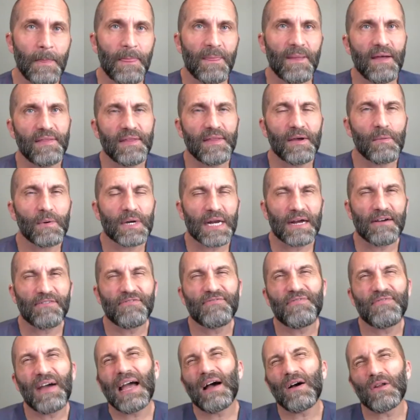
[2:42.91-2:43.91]
And then what I
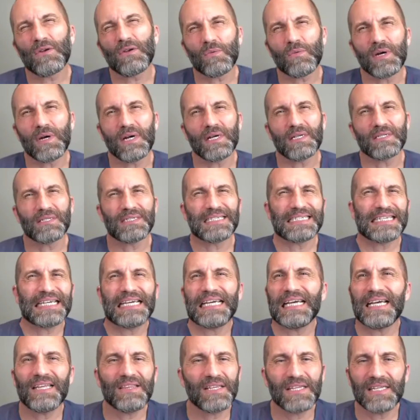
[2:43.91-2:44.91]
found was
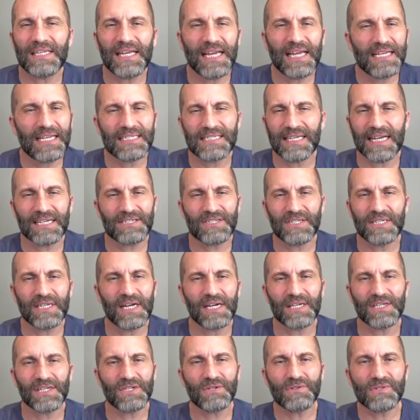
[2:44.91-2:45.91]
the day is actually
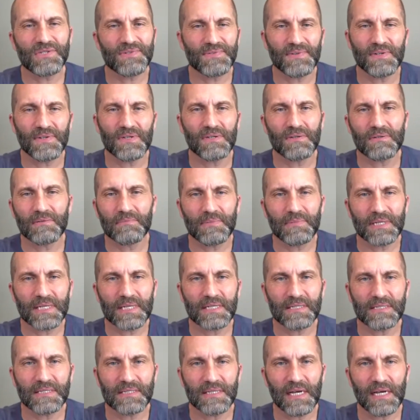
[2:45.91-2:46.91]
not useful,
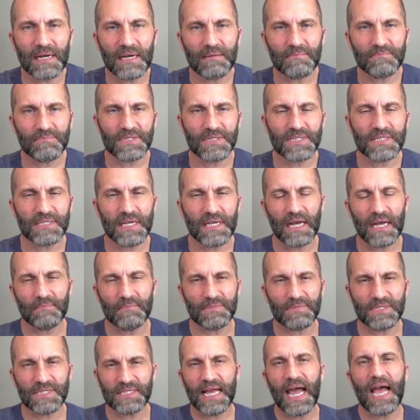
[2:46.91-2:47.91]
because I'm
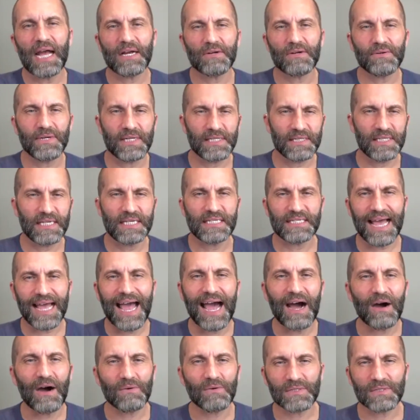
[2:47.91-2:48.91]
staggering these
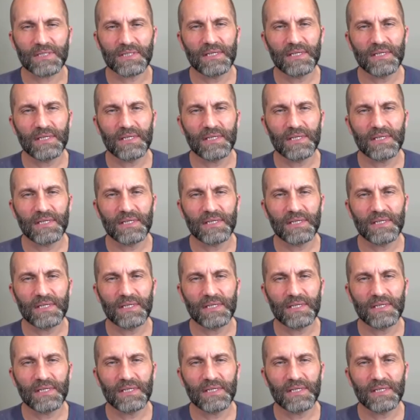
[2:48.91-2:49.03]
out,